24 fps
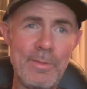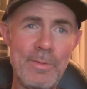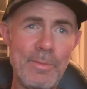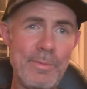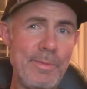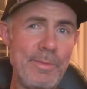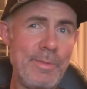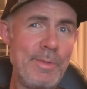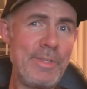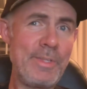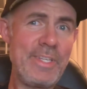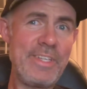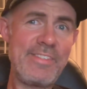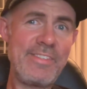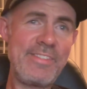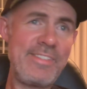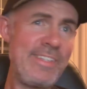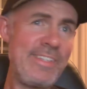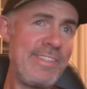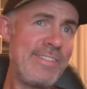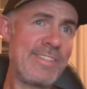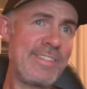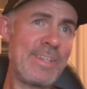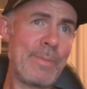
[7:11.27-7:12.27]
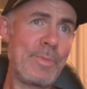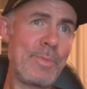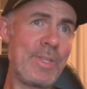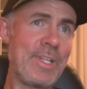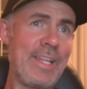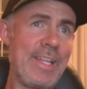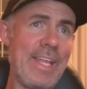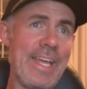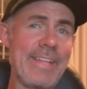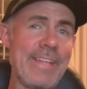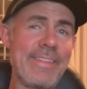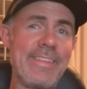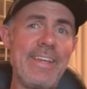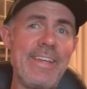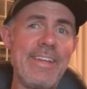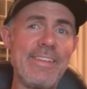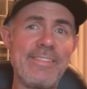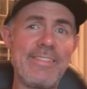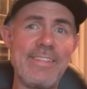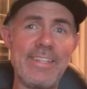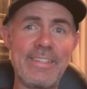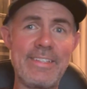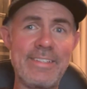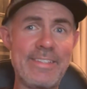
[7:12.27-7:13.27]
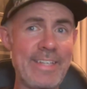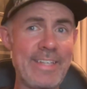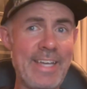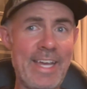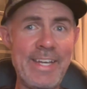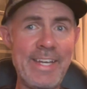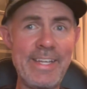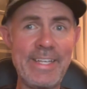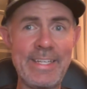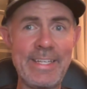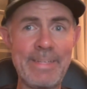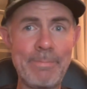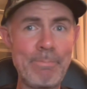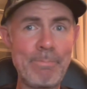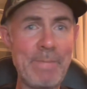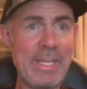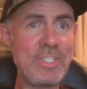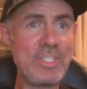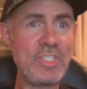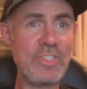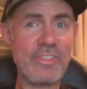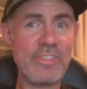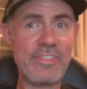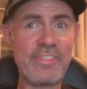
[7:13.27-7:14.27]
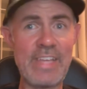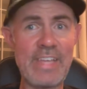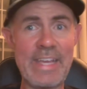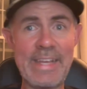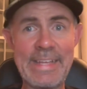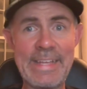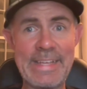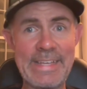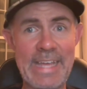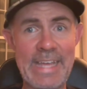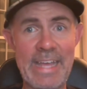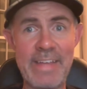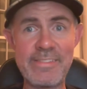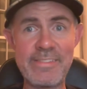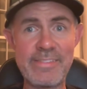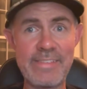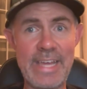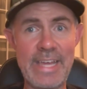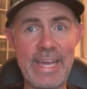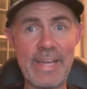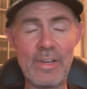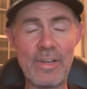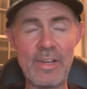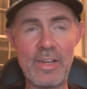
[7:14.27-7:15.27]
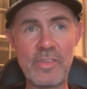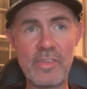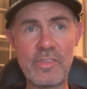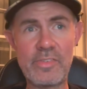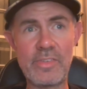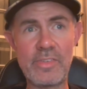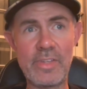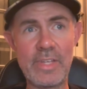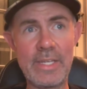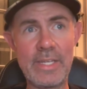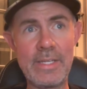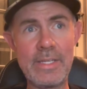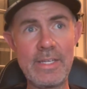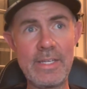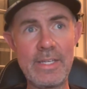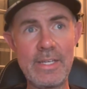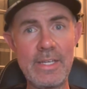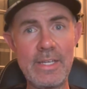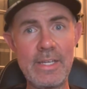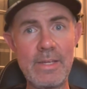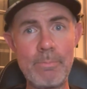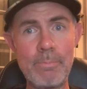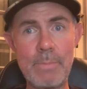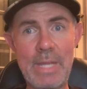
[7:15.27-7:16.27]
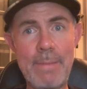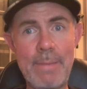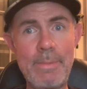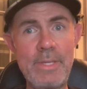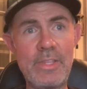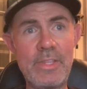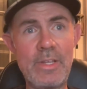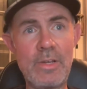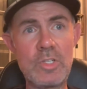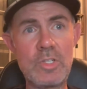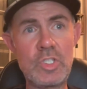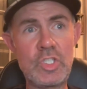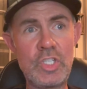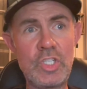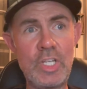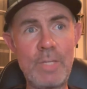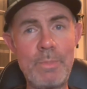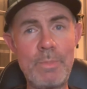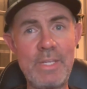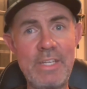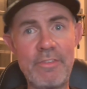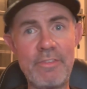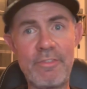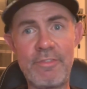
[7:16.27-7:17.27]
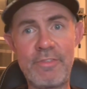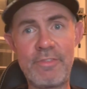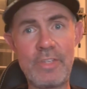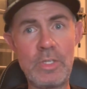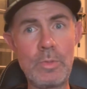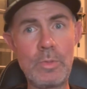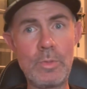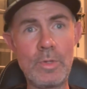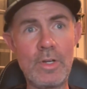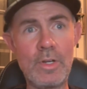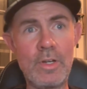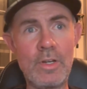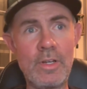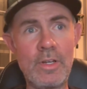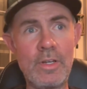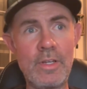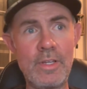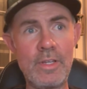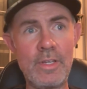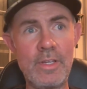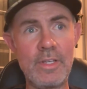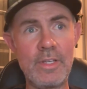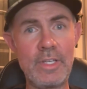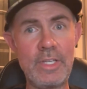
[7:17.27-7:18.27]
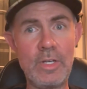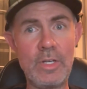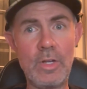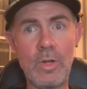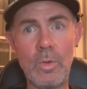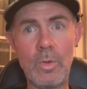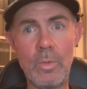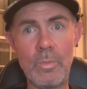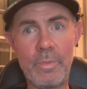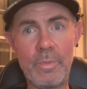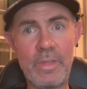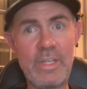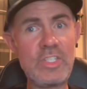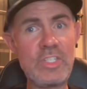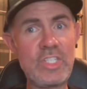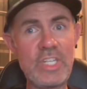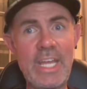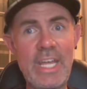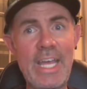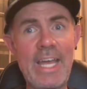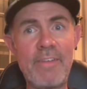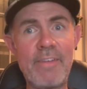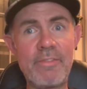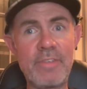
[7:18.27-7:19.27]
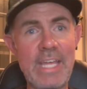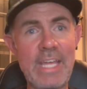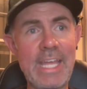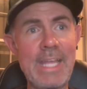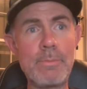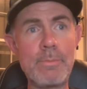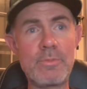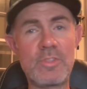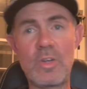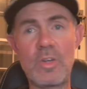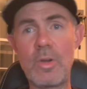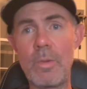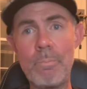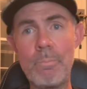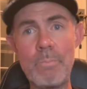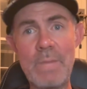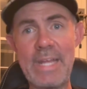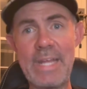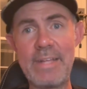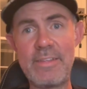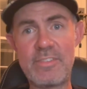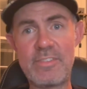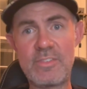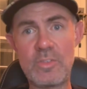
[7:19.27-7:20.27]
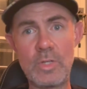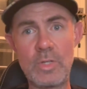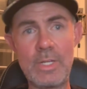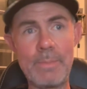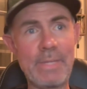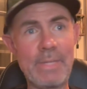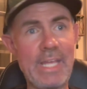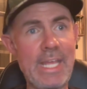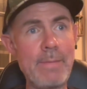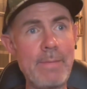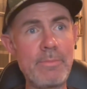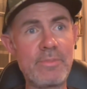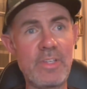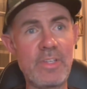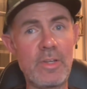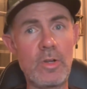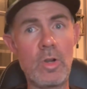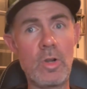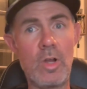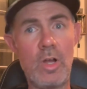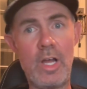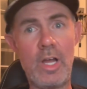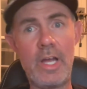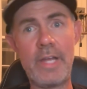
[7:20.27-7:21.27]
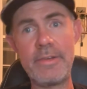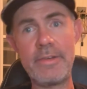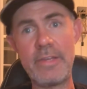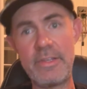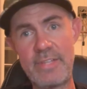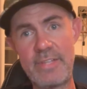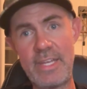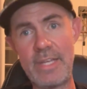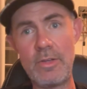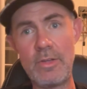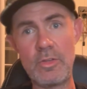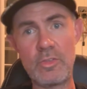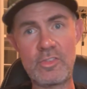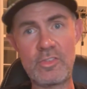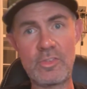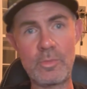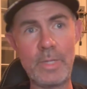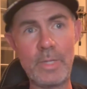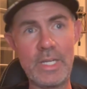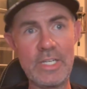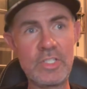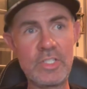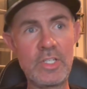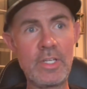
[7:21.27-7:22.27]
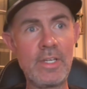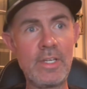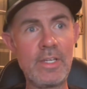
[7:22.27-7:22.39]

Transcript: when you see something like this, it kind of makes you second guess that, honestly. Maybe there should be fewer, they should have games that are mainstream, games that are on Nintendo Switch,